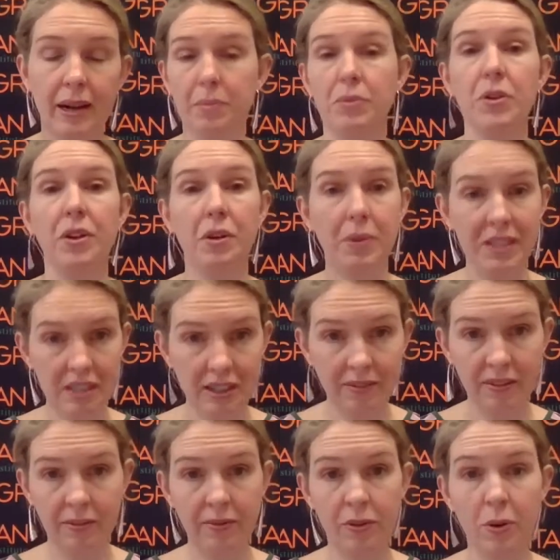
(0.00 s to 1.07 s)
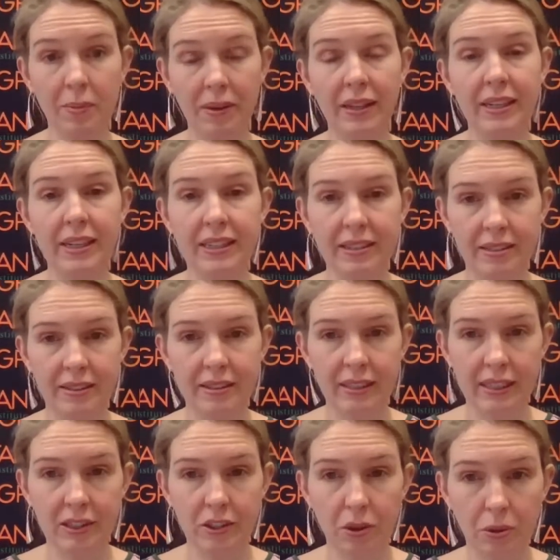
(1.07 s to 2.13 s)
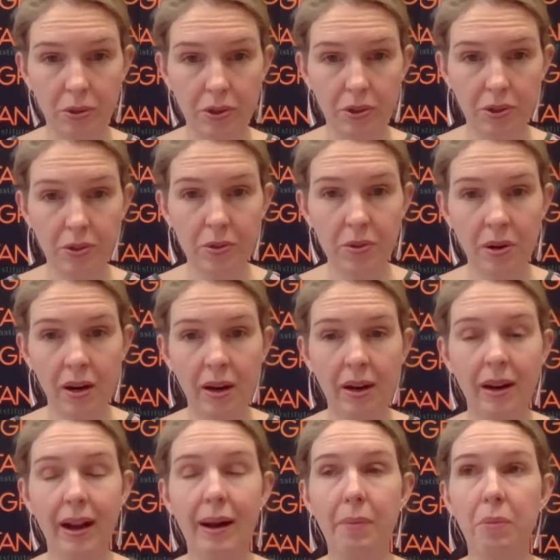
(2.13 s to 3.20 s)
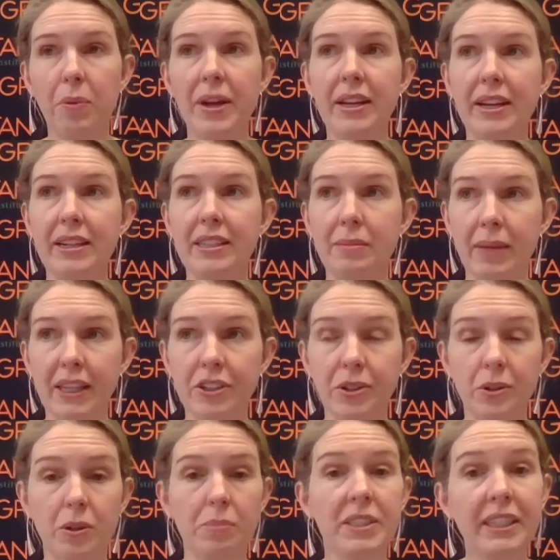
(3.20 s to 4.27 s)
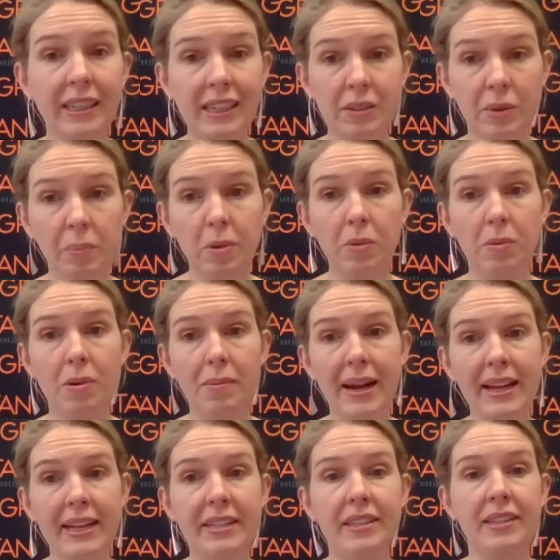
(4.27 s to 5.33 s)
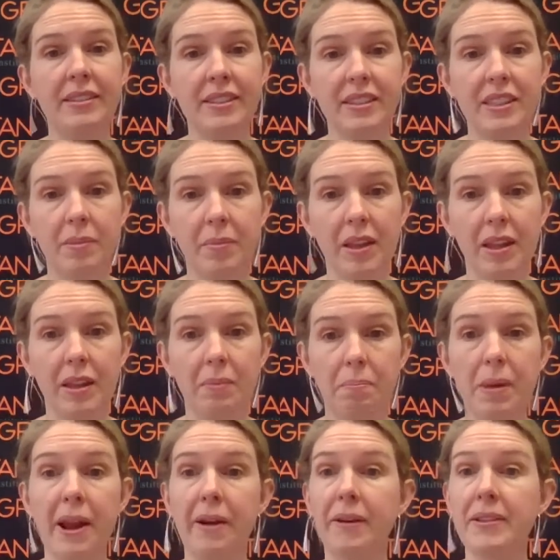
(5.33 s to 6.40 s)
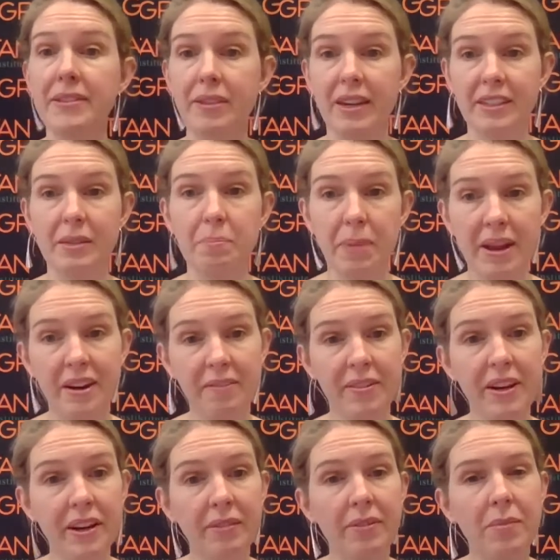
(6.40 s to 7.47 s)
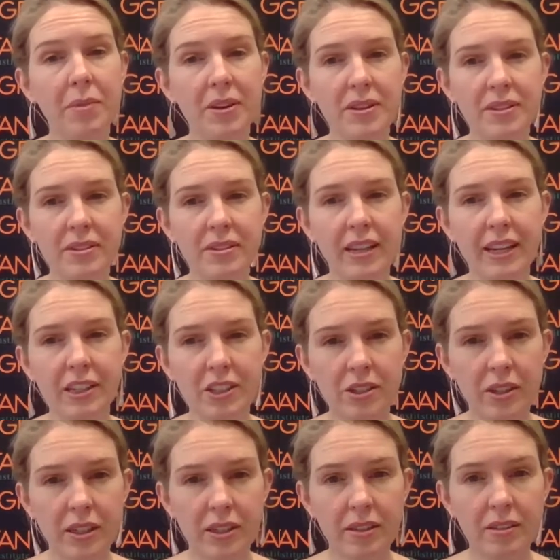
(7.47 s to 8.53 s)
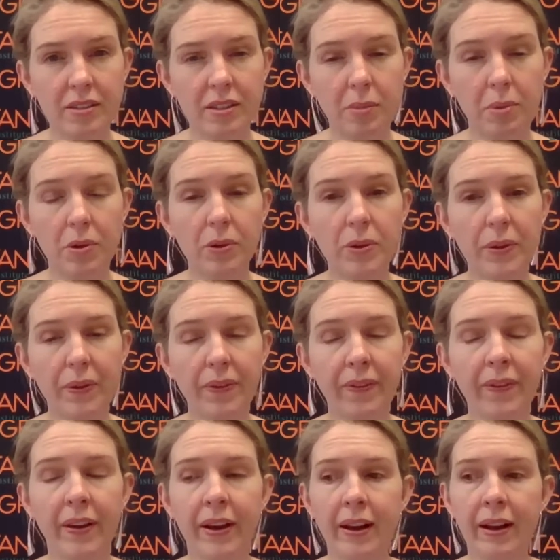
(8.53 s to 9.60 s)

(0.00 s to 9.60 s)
So the question of affordability is crucial. We need to make sure, particularly as we put more money into the system, that parents are actually benefiting from those extra supports,